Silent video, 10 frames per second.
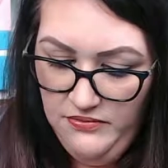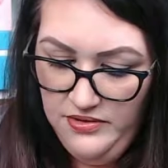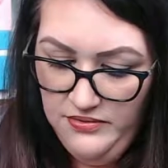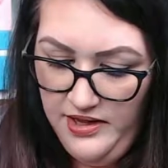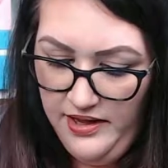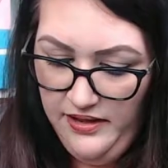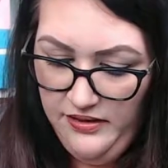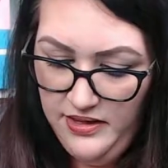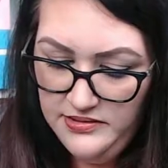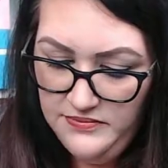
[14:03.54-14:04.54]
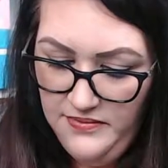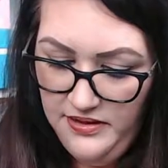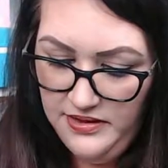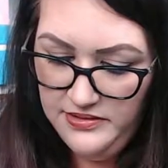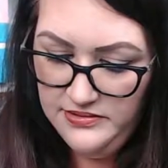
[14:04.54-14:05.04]
wonder what the hell that
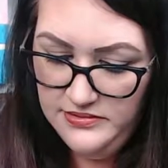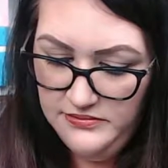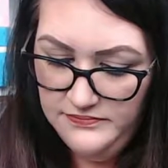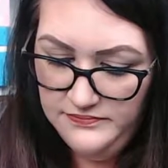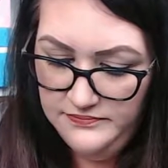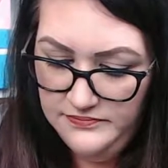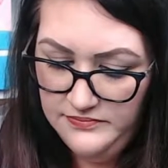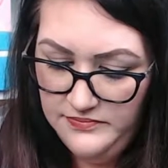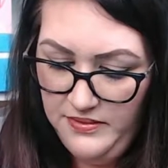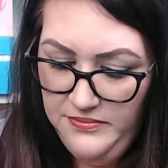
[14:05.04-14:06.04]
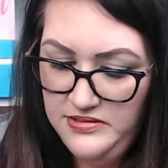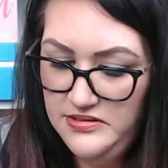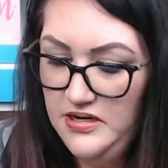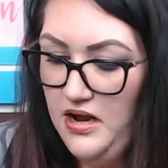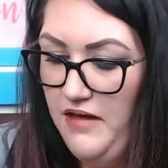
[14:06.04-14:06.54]
smell is. I'm going to
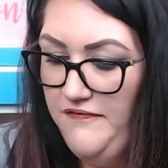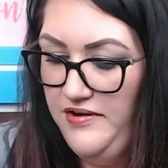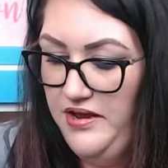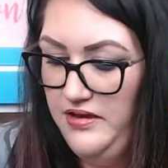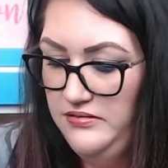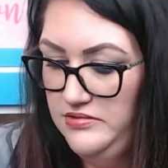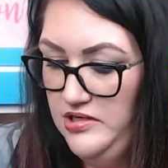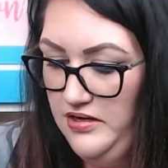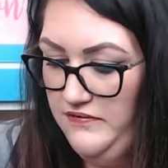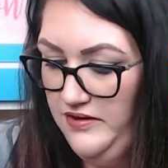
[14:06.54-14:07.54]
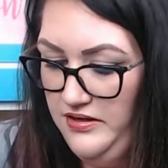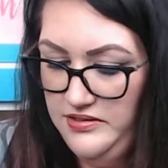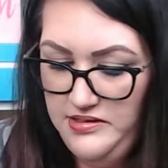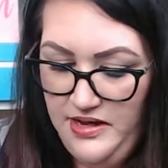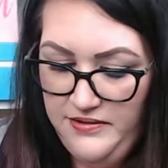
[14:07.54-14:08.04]
start huffing it and trying to figure
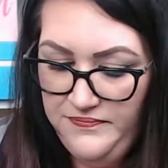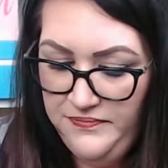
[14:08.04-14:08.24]
this out.